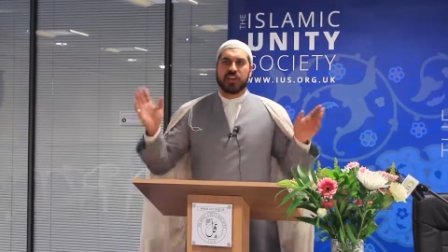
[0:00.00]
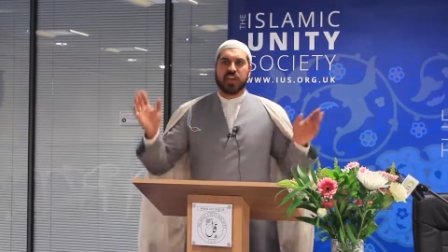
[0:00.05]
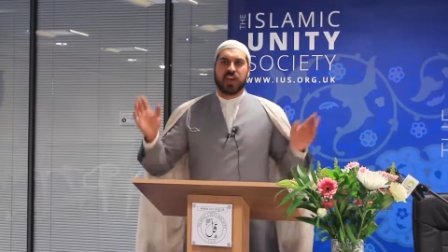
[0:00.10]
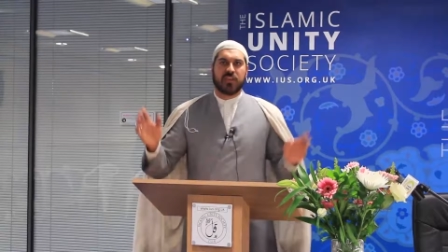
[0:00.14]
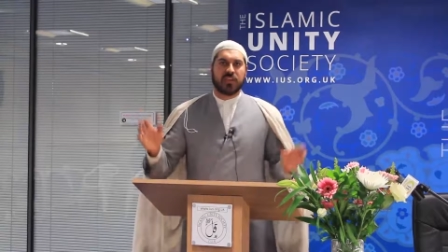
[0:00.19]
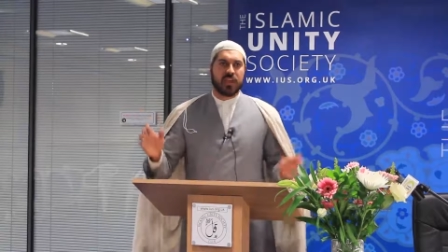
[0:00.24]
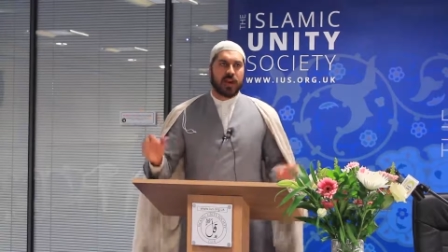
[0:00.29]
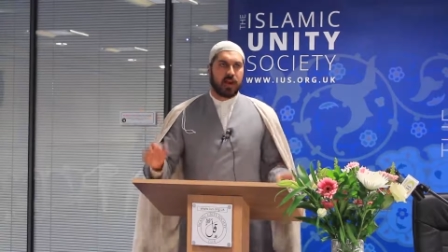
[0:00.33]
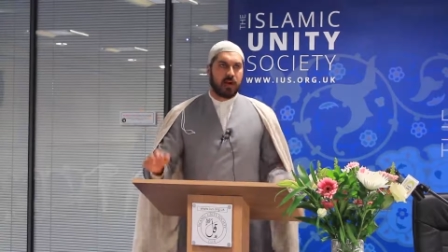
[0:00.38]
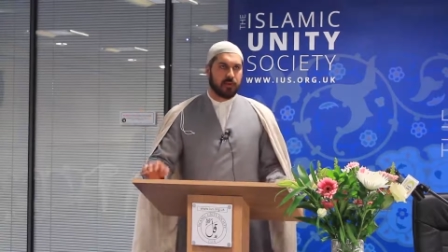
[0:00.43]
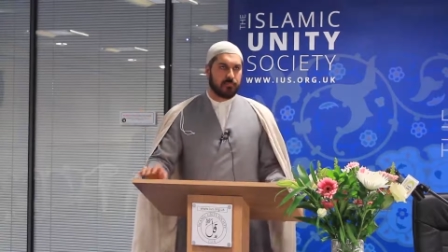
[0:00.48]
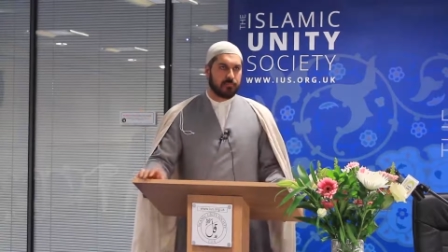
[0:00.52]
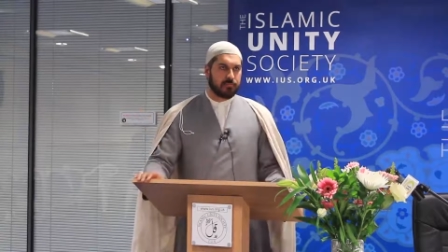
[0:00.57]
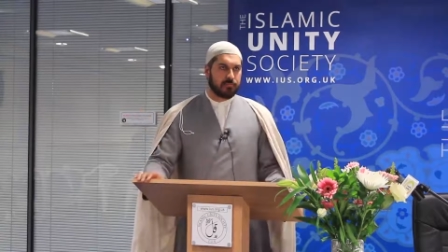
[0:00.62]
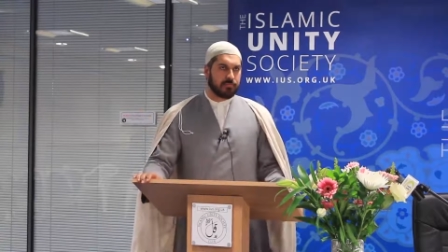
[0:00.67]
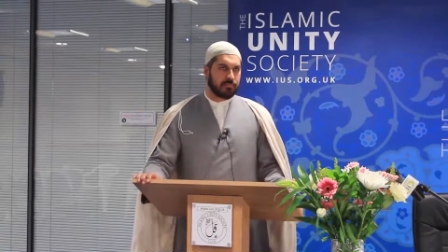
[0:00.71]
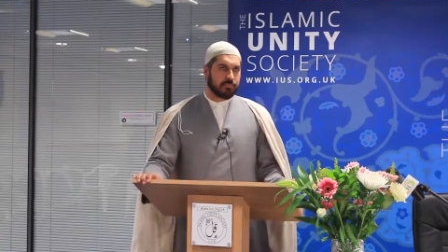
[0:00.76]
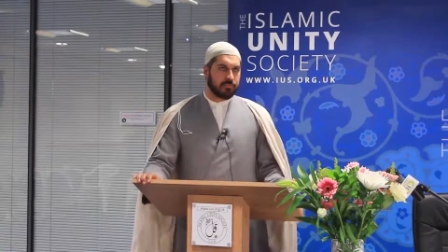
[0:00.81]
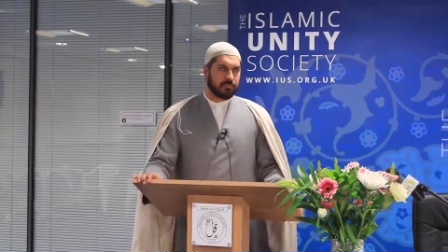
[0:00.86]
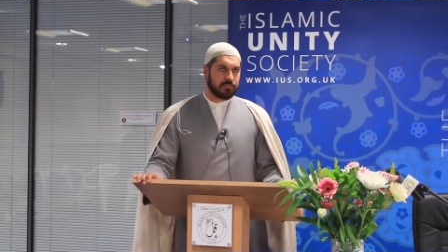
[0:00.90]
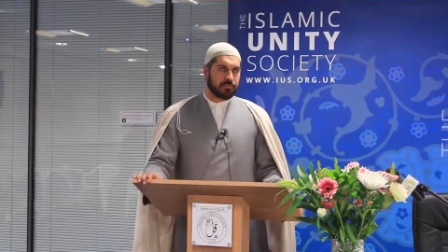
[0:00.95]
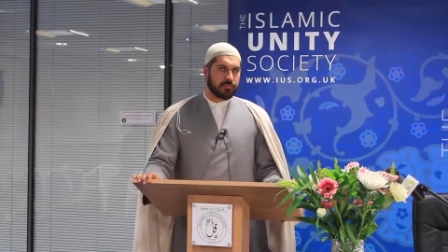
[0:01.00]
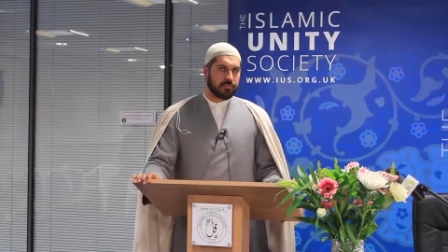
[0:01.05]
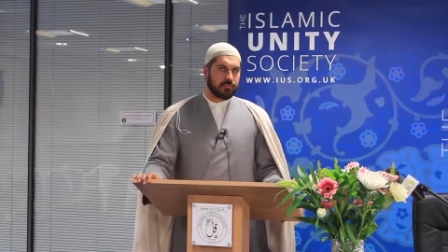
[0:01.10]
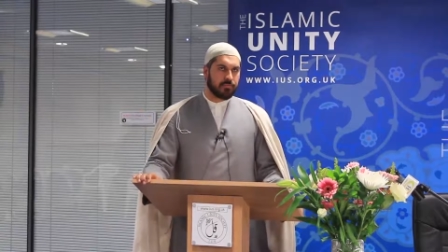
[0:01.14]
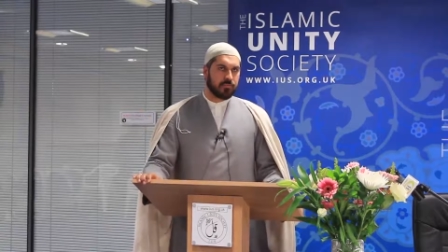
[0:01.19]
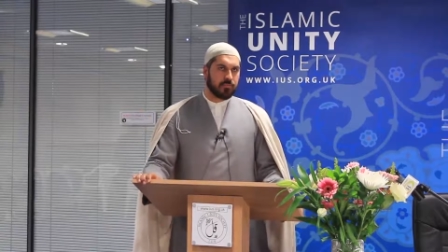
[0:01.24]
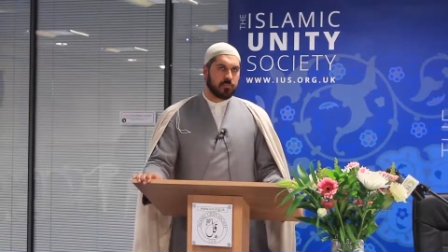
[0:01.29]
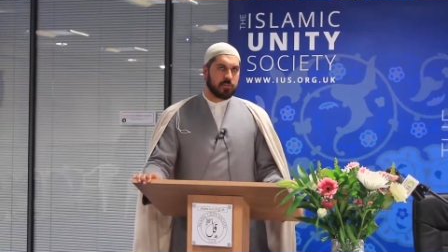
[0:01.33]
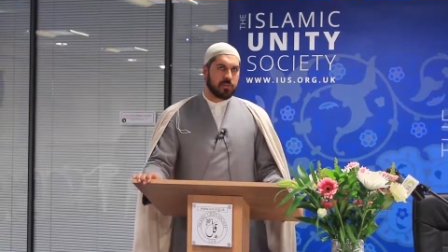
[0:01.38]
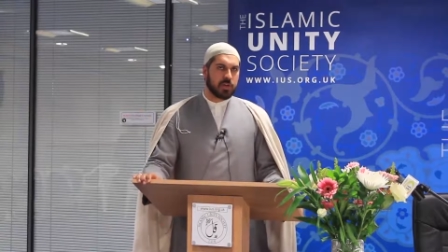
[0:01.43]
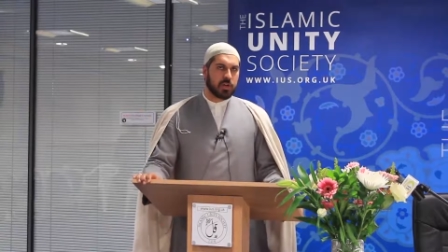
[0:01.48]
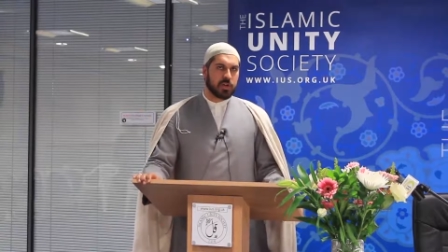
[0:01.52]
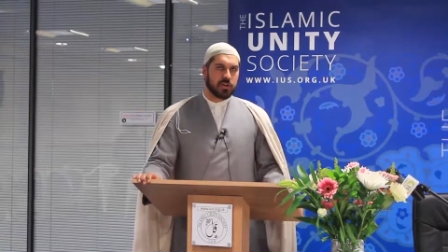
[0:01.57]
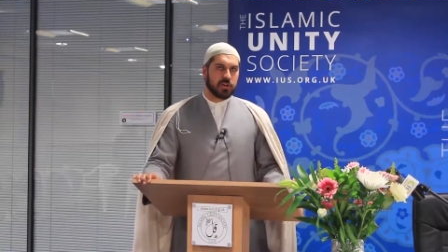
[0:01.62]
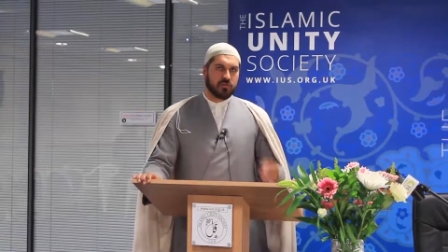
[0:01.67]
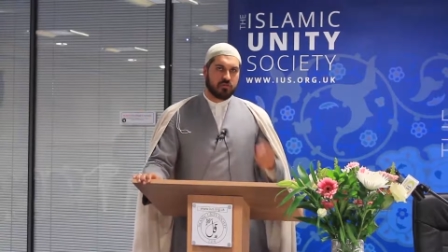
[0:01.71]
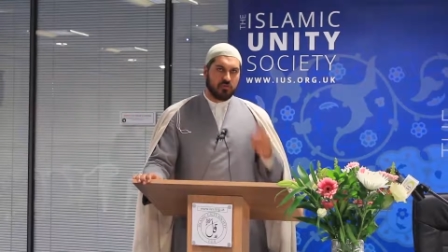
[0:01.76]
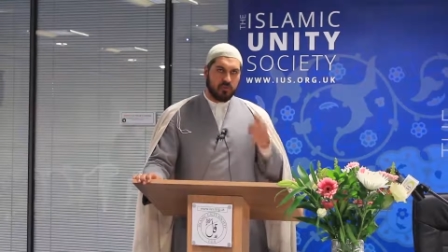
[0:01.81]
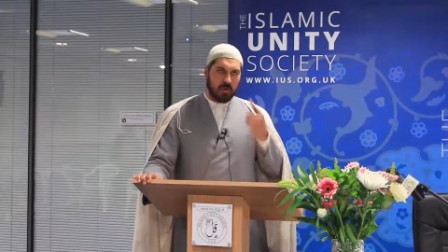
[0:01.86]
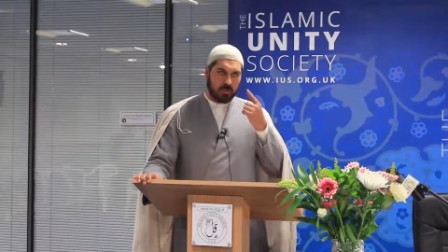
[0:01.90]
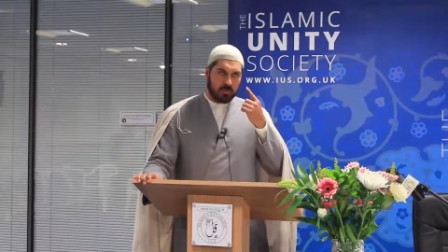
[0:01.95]
another,
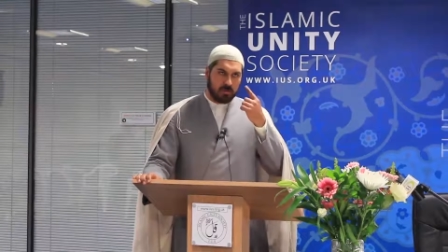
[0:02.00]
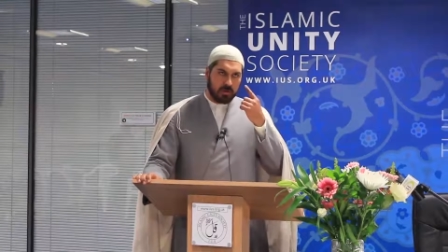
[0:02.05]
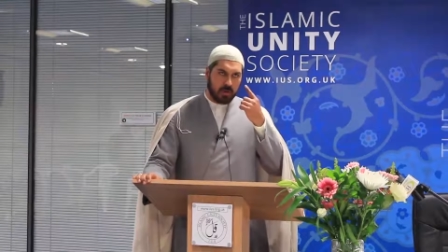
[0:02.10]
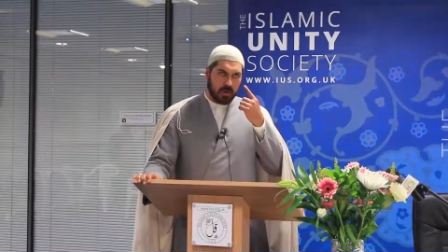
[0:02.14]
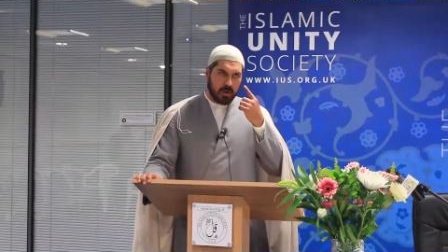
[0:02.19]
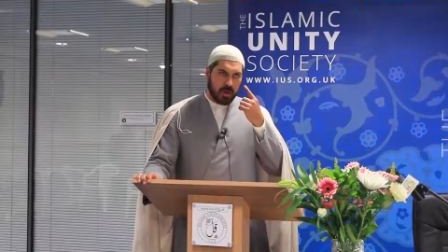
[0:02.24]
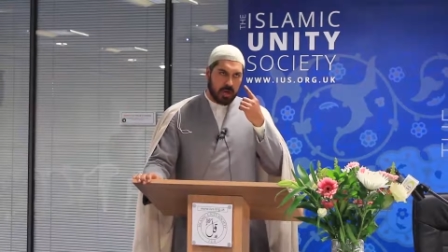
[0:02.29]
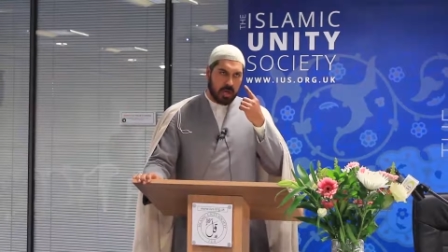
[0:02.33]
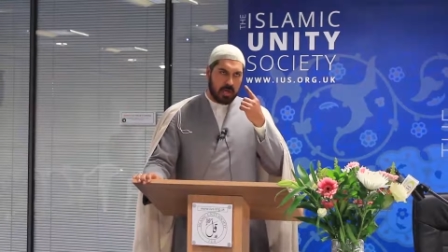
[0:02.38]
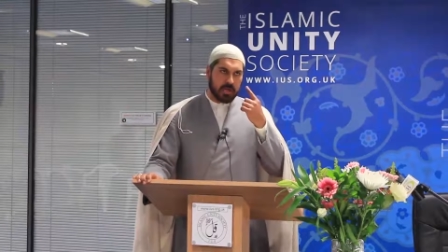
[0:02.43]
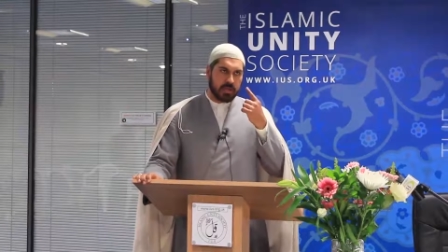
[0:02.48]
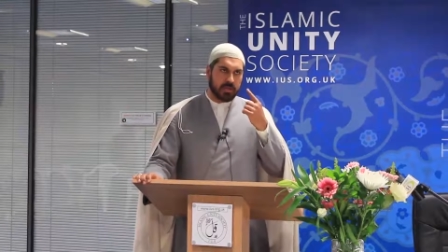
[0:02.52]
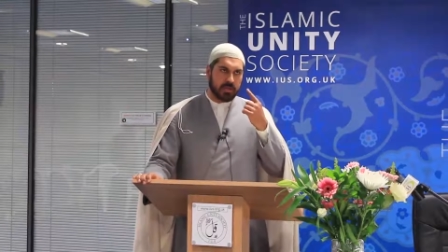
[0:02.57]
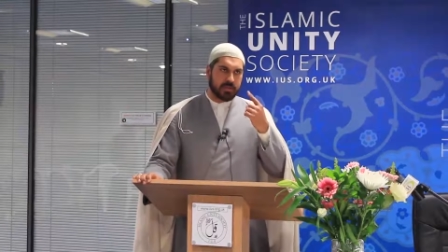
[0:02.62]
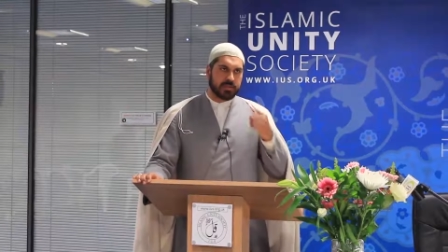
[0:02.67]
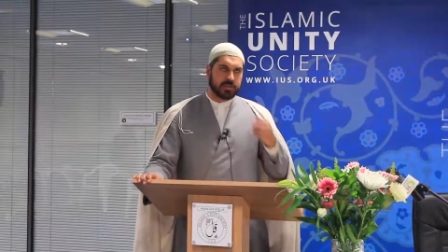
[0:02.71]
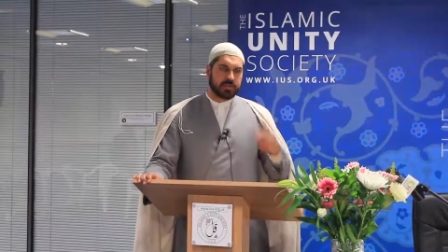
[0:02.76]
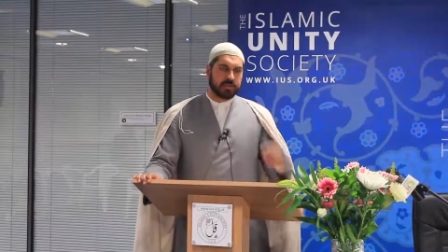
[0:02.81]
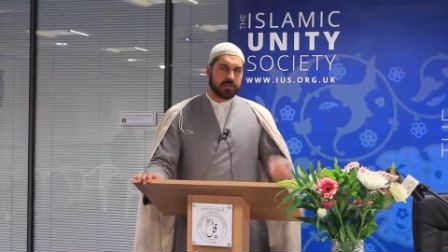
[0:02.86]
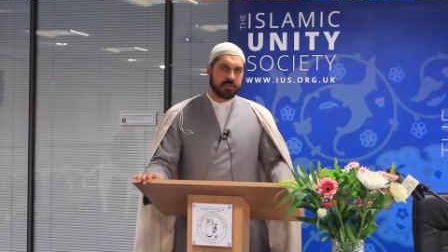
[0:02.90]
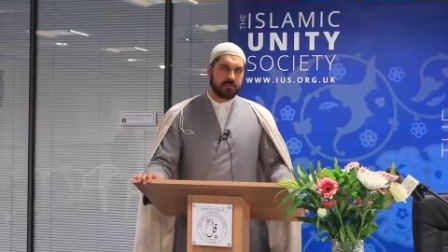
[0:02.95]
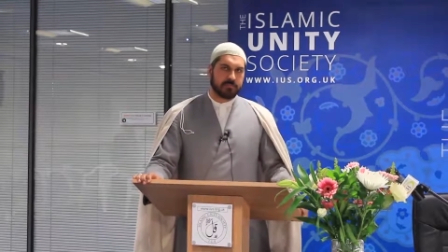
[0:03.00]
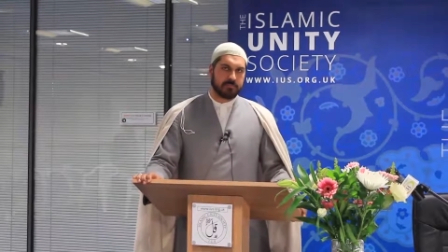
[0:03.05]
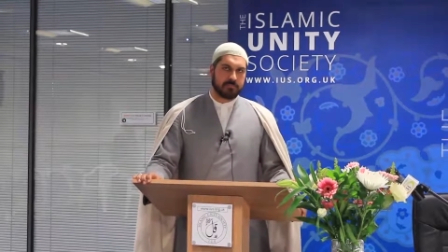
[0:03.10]
control your eyes.